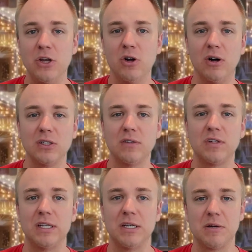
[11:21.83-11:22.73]
You also have
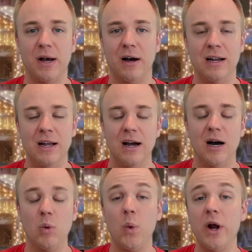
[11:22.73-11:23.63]
to think about
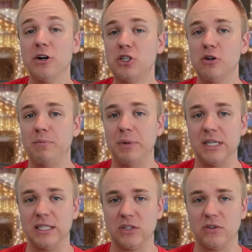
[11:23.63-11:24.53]
where's your
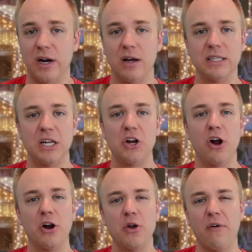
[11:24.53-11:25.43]
business right now?
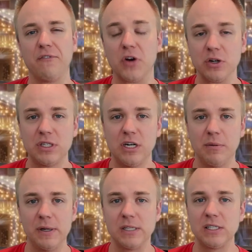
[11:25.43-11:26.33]
Are you a first year
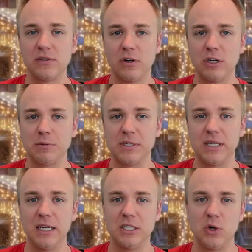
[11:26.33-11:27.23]
business for Christmas
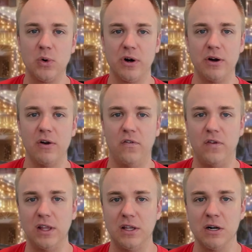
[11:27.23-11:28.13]
lights, or are you a
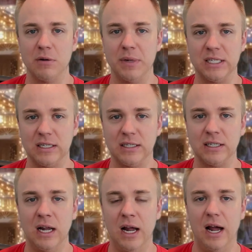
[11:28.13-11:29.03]
fifth year
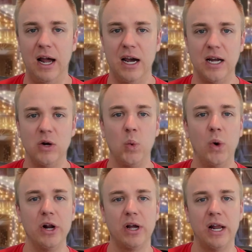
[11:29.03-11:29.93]
business? And
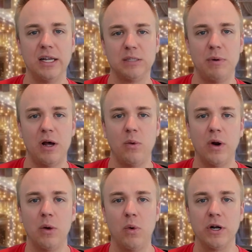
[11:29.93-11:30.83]
what can I spend,
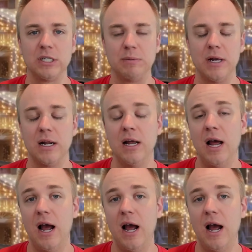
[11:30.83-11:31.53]
what I want to spend?